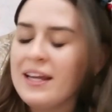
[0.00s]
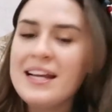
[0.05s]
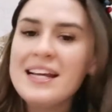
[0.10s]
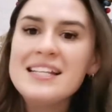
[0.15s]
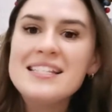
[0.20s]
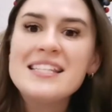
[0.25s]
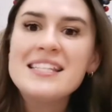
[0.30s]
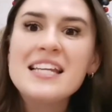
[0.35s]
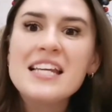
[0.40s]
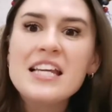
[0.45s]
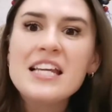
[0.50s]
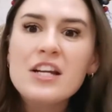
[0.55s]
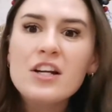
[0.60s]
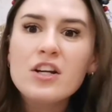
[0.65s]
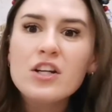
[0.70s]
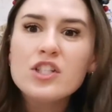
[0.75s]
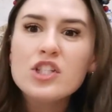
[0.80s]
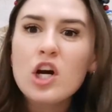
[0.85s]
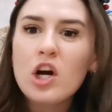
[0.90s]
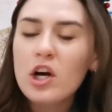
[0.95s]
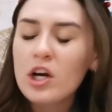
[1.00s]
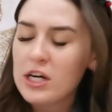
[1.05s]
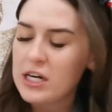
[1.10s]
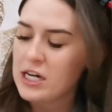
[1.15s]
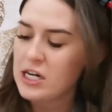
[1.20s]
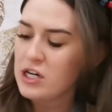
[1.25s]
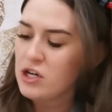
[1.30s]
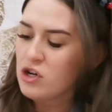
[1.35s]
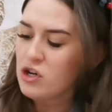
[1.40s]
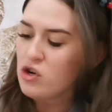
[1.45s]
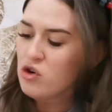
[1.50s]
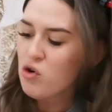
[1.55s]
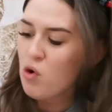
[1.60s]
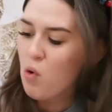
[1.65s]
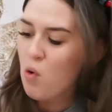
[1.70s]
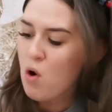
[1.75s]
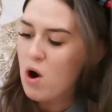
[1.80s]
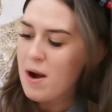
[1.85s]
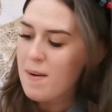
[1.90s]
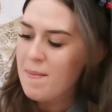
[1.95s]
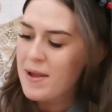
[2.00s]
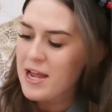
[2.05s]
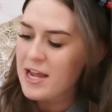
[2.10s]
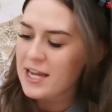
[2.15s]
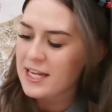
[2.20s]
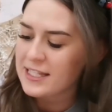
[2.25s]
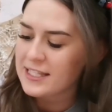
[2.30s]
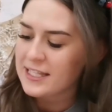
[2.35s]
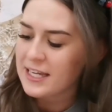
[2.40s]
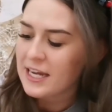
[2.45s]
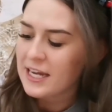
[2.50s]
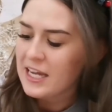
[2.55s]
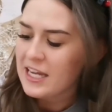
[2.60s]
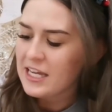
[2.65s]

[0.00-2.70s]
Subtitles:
His ears are enormous.